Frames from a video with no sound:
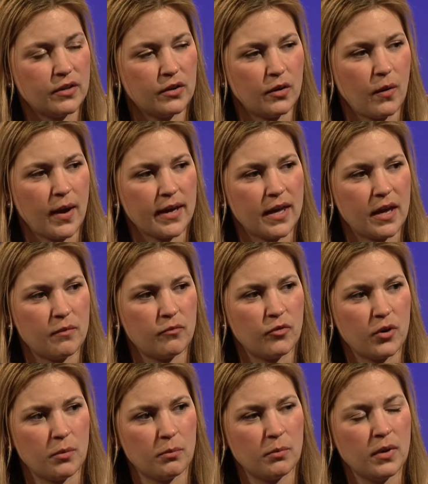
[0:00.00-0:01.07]
You know, I came
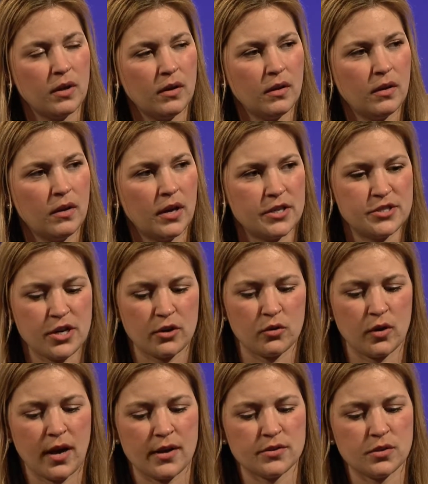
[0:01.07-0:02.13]
from a general
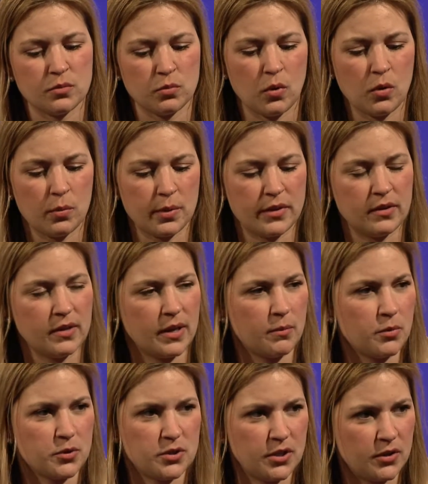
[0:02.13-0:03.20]
counsel role with the
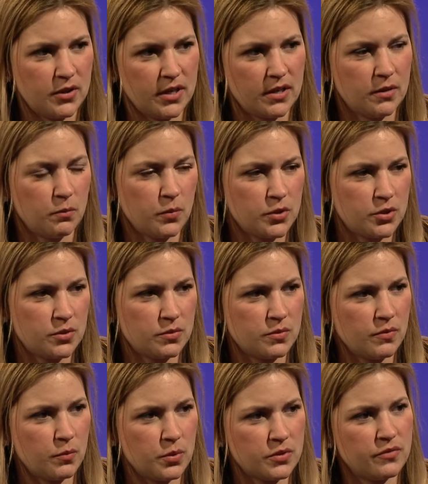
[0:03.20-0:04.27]
labor's union, which
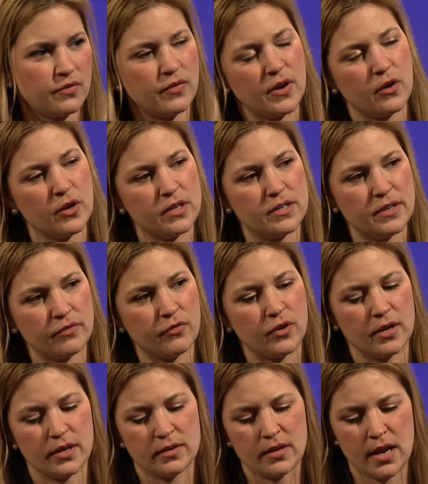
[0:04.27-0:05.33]
was very
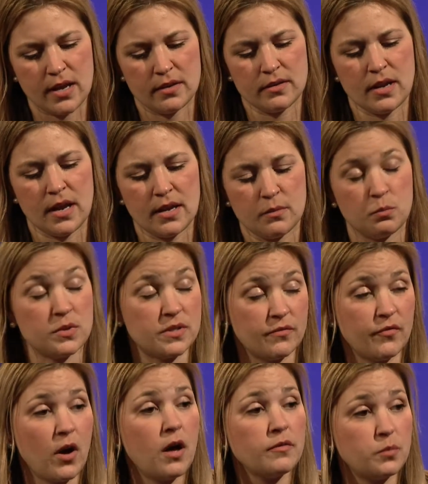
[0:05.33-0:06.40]
different and was
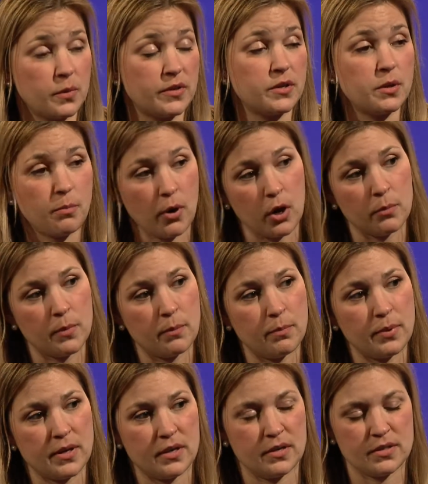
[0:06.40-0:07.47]
involved with the department,
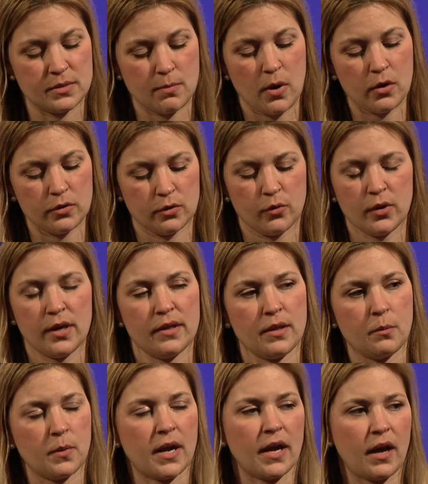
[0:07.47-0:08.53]
but in a small degree. And
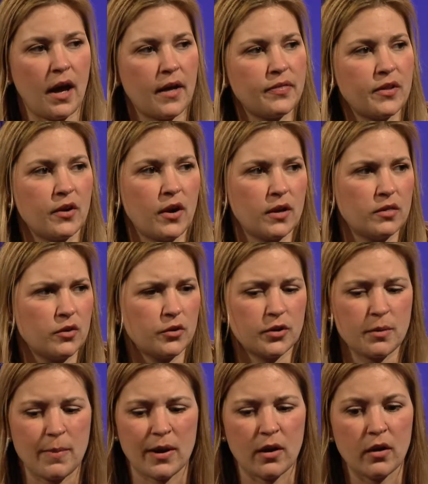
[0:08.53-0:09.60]
then when I got there, I learned
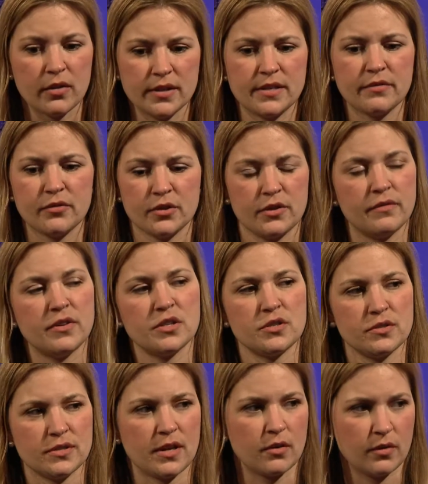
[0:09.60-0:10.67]
about all the different
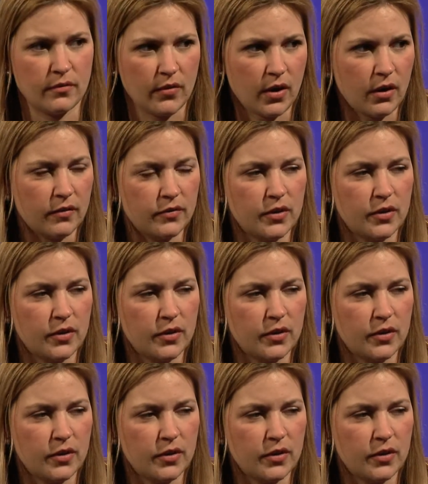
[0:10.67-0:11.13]
divisions that are involved.